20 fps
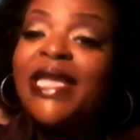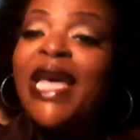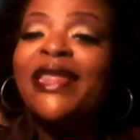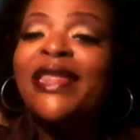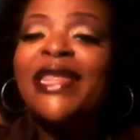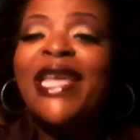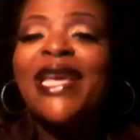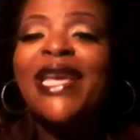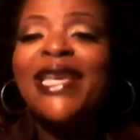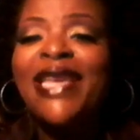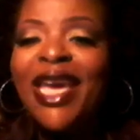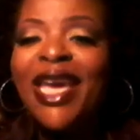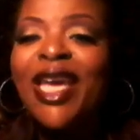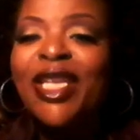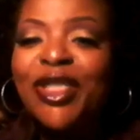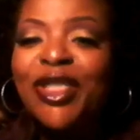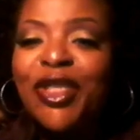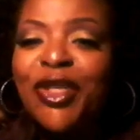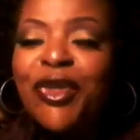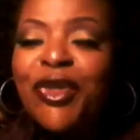that they
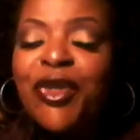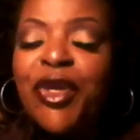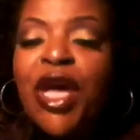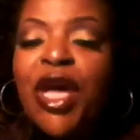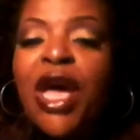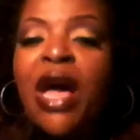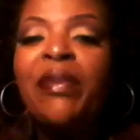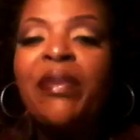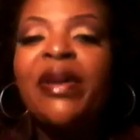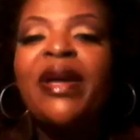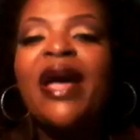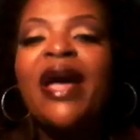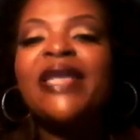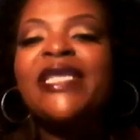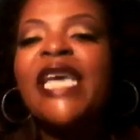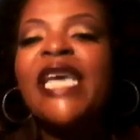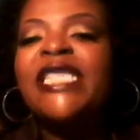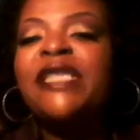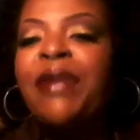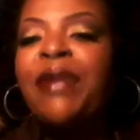can do.
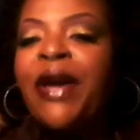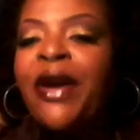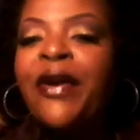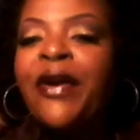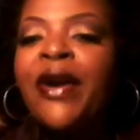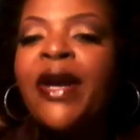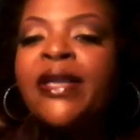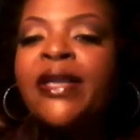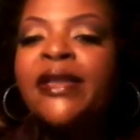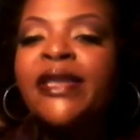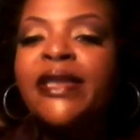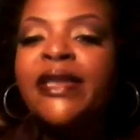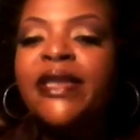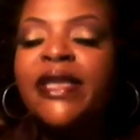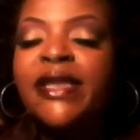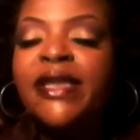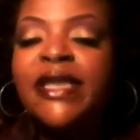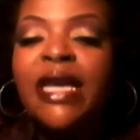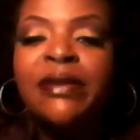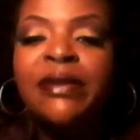Because as parents,
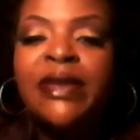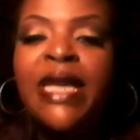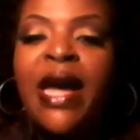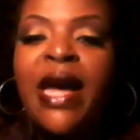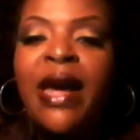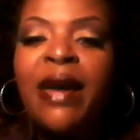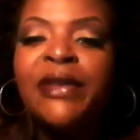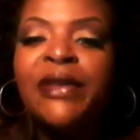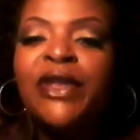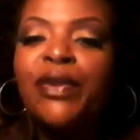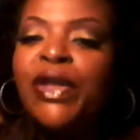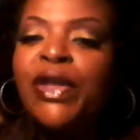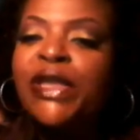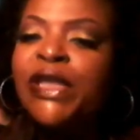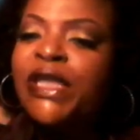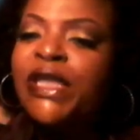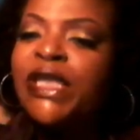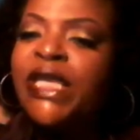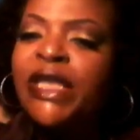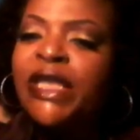sometimes we
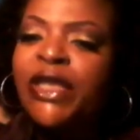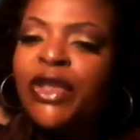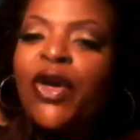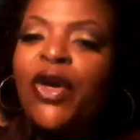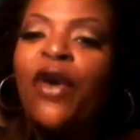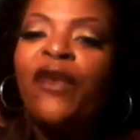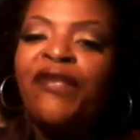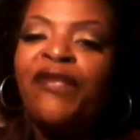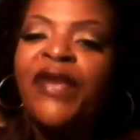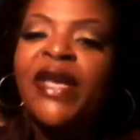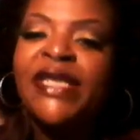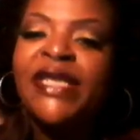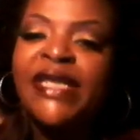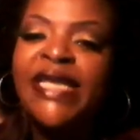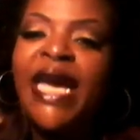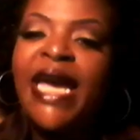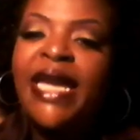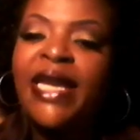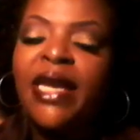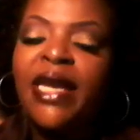get so
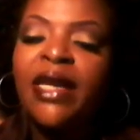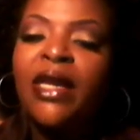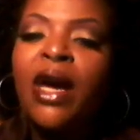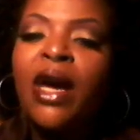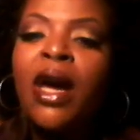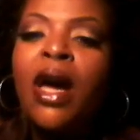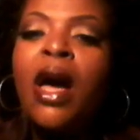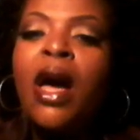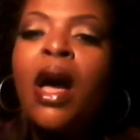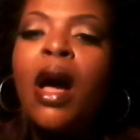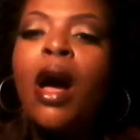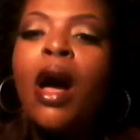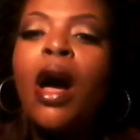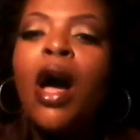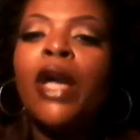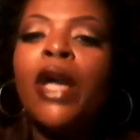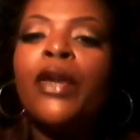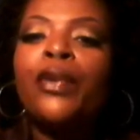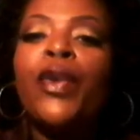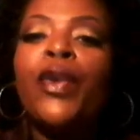fixated
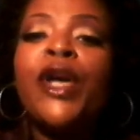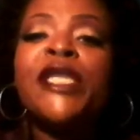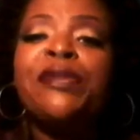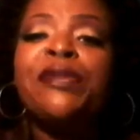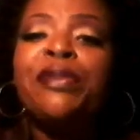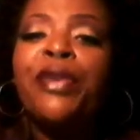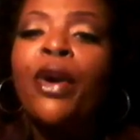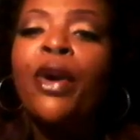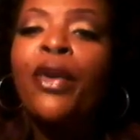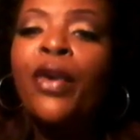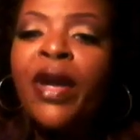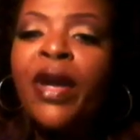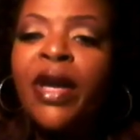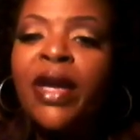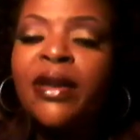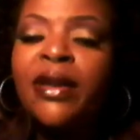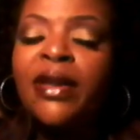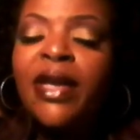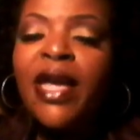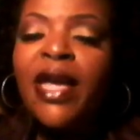on what's
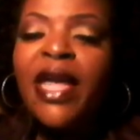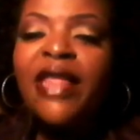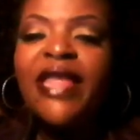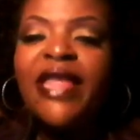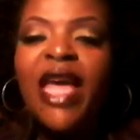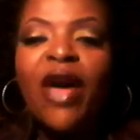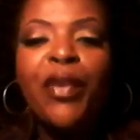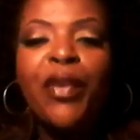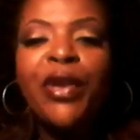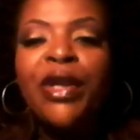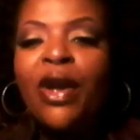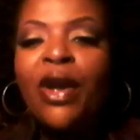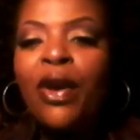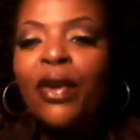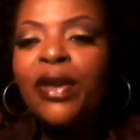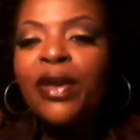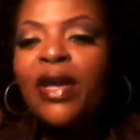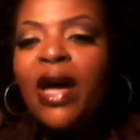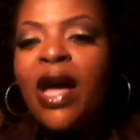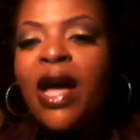broken that we
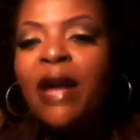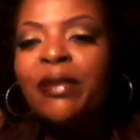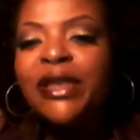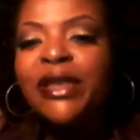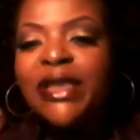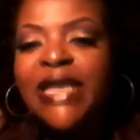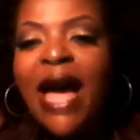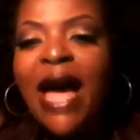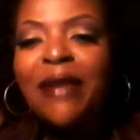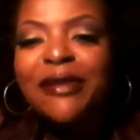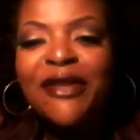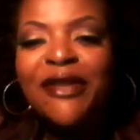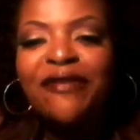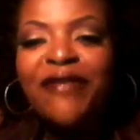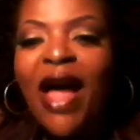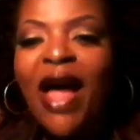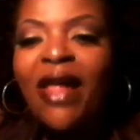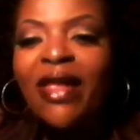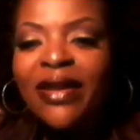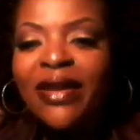don't stop to
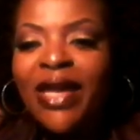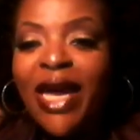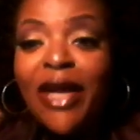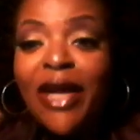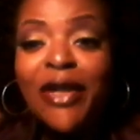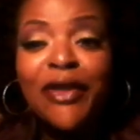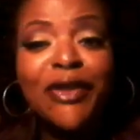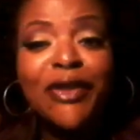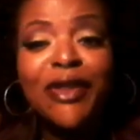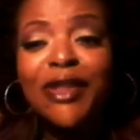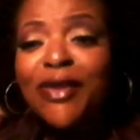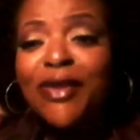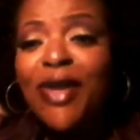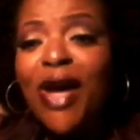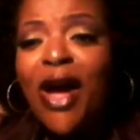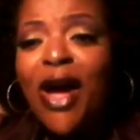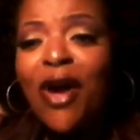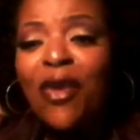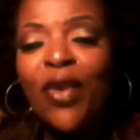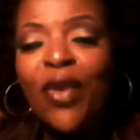validate
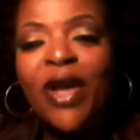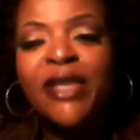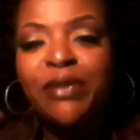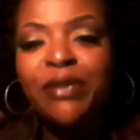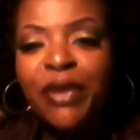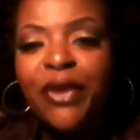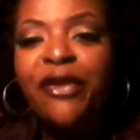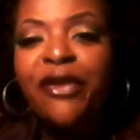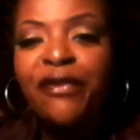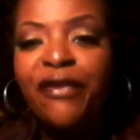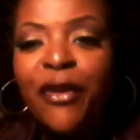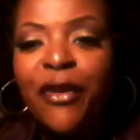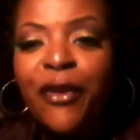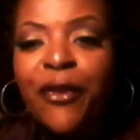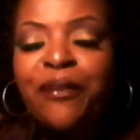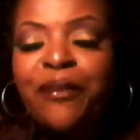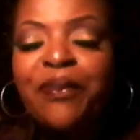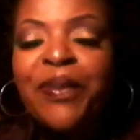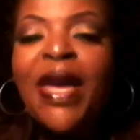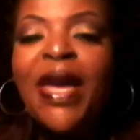what's beautiful.